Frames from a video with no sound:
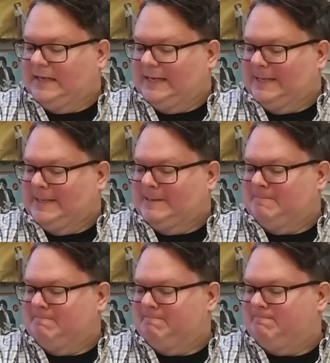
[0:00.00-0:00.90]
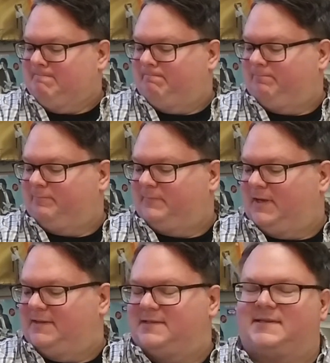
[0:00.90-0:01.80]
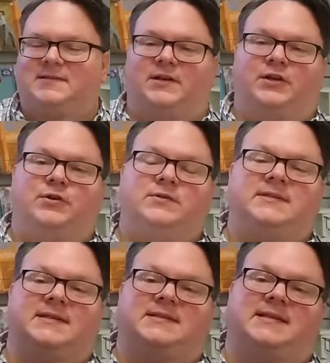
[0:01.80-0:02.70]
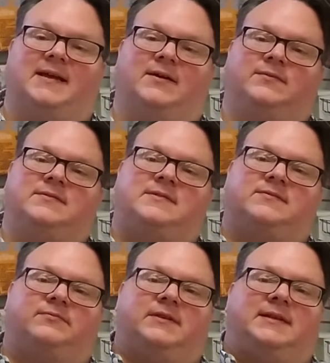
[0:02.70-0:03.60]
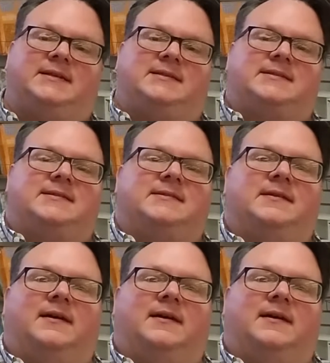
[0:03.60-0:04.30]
Um, this is an acoustic sounds release.